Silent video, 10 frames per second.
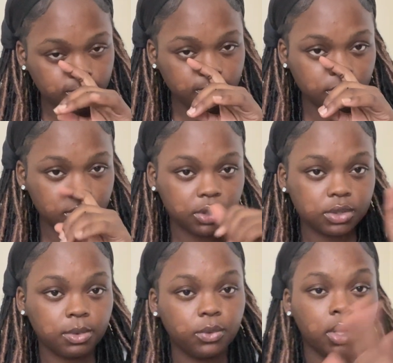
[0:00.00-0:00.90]
excuse
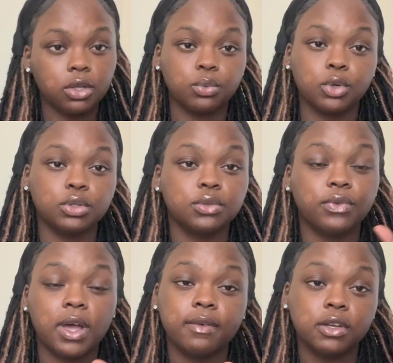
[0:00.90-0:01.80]
me, we're on the road to
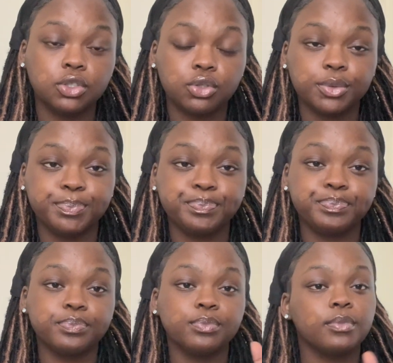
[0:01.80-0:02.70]
500
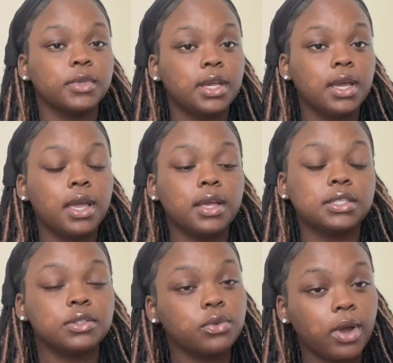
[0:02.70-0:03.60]

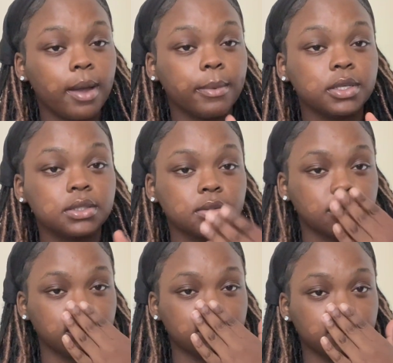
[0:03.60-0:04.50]
subscribers.
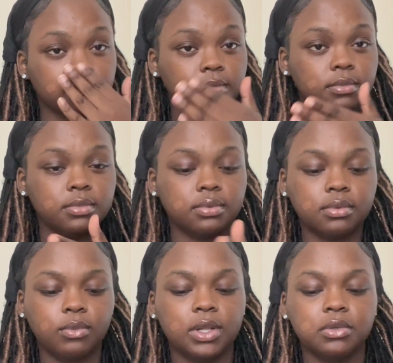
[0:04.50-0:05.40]

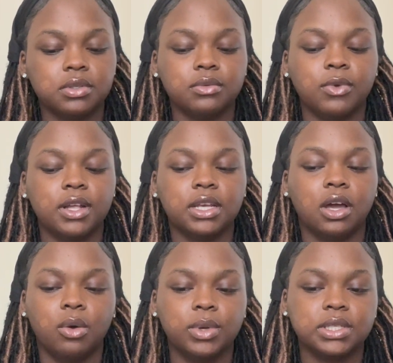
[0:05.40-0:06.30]
Why do I why do it
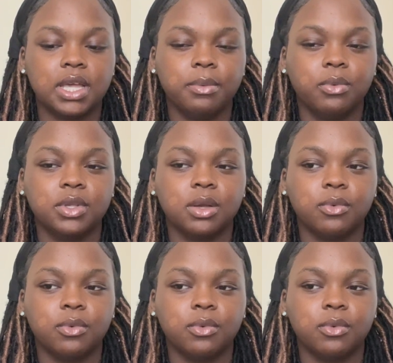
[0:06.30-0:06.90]
always happen when I'm